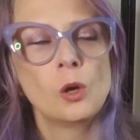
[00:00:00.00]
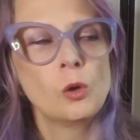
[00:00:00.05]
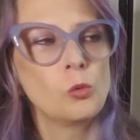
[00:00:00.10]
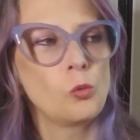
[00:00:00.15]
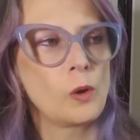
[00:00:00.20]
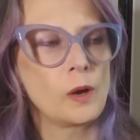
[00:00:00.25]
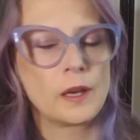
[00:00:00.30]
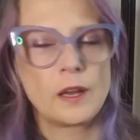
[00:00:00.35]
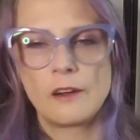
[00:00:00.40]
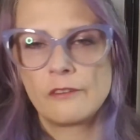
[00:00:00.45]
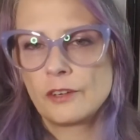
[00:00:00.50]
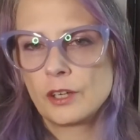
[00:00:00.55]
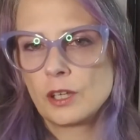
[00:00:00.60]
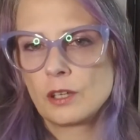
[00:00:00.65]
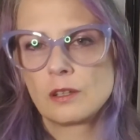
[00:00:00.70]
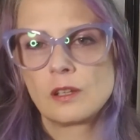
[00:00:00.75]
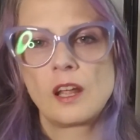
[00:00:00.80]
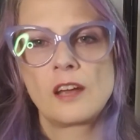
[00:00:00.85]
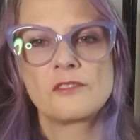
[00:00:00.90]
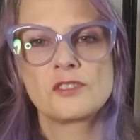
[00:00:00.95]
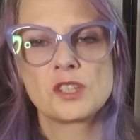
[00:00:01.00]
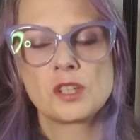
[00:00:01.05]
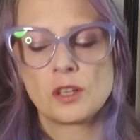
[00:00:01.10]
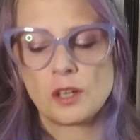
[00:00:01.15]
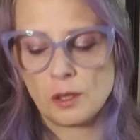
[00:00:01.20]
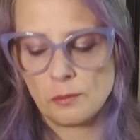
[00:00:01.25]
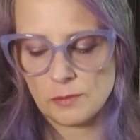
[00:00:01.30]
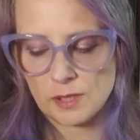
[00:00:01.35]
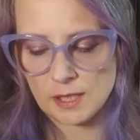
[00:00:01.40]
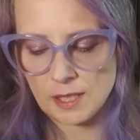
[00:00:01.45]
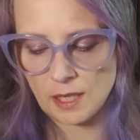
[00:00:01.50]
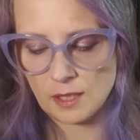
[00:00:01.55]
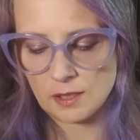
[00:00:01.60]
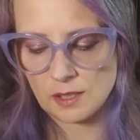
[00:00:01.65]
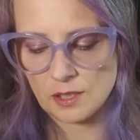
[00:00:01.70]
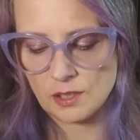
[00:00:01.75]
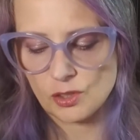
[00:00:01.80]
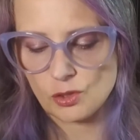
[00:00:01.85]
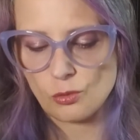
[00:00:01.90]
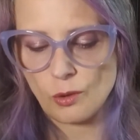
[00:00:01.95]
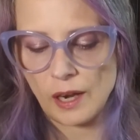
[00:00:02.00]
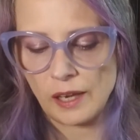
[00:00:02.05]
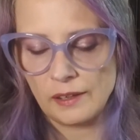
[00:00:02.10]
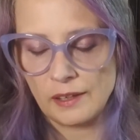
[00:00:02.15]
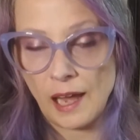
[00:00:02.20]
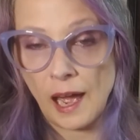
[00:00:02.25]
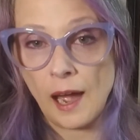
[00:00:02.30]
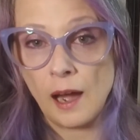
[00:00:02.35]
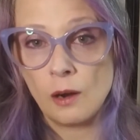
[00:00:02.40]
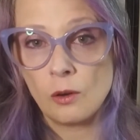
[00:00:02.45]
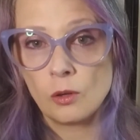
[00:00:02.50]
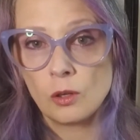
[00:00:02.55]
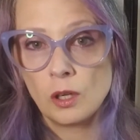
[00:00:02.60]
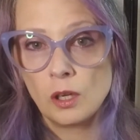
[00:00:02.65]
Whatever your life circumstance is right now,